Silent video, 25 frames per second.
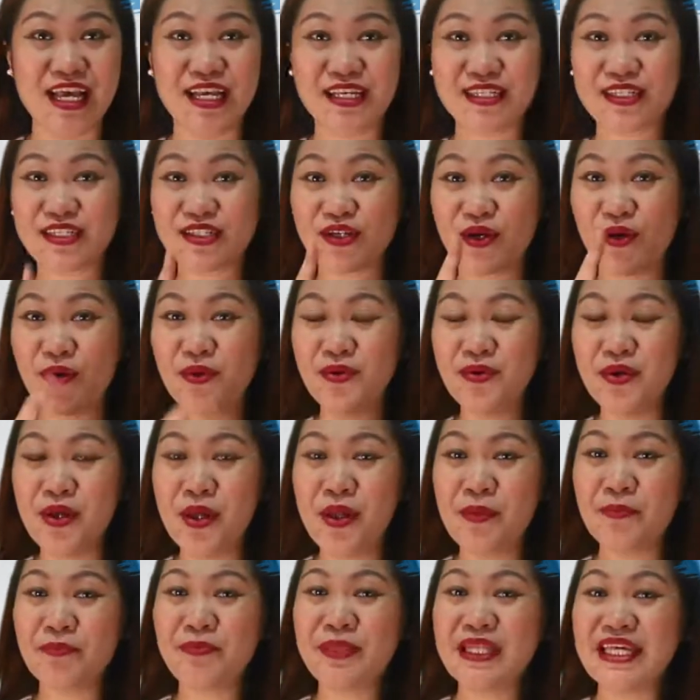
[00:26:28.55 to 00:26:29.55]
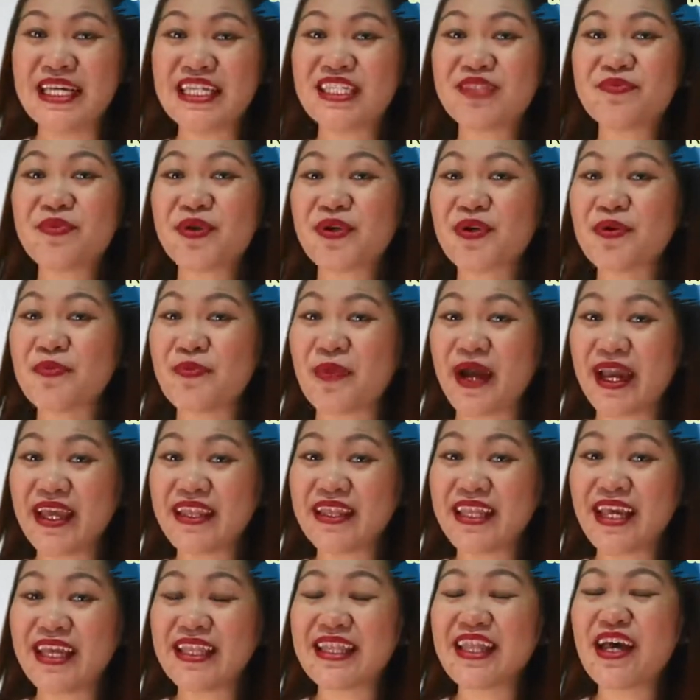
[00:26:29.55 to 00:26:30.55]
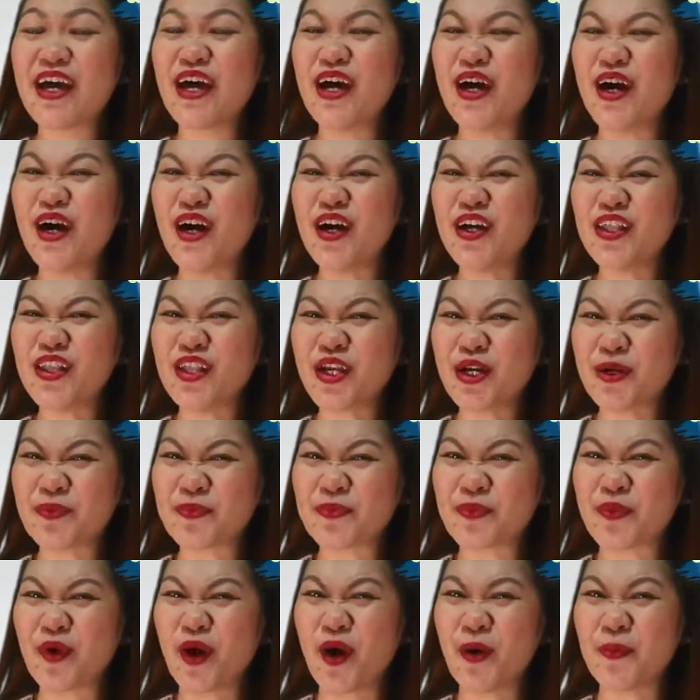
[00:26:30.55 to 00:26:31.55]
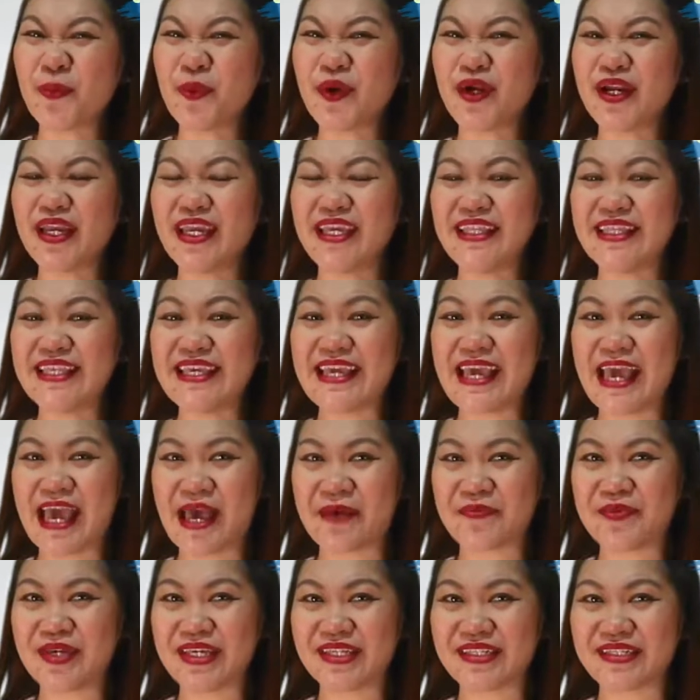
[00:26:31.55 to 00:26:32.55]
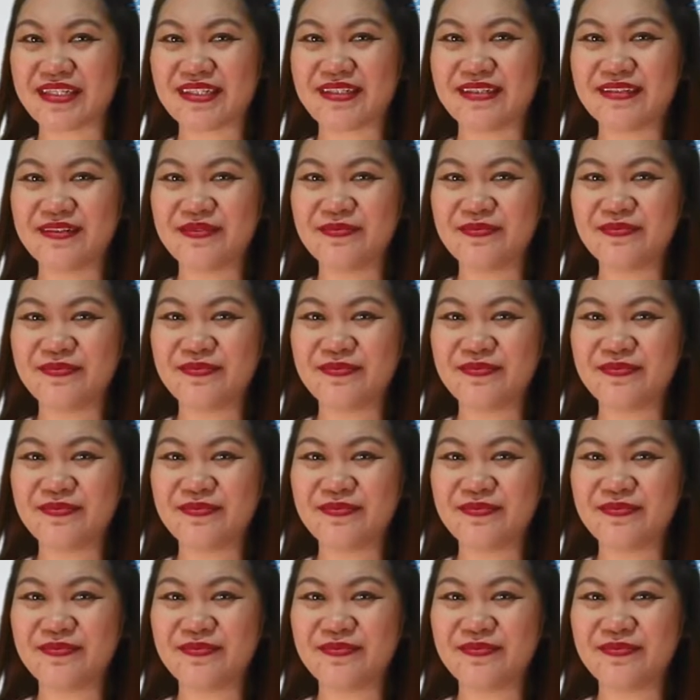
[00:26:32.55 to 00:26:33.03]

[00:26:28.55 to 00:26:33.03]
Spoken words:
so please be reminded on your proper eating habits.